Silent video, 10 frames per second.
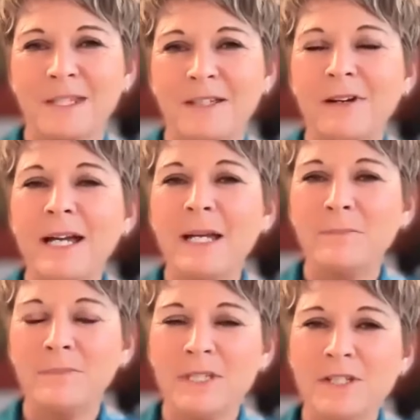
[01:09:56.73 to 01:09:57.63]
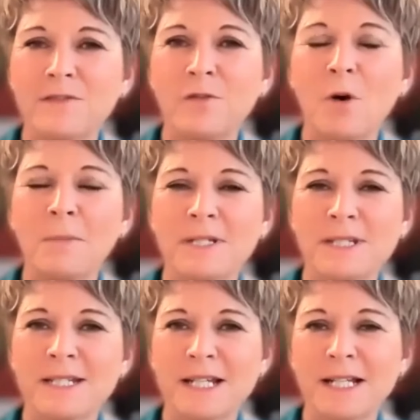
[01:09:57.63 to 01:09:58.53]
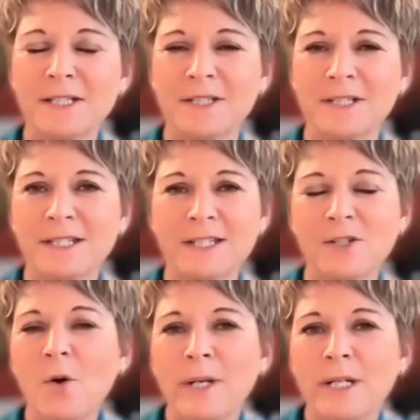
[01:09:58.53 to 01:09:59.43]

If I am this formless intelligence, there's no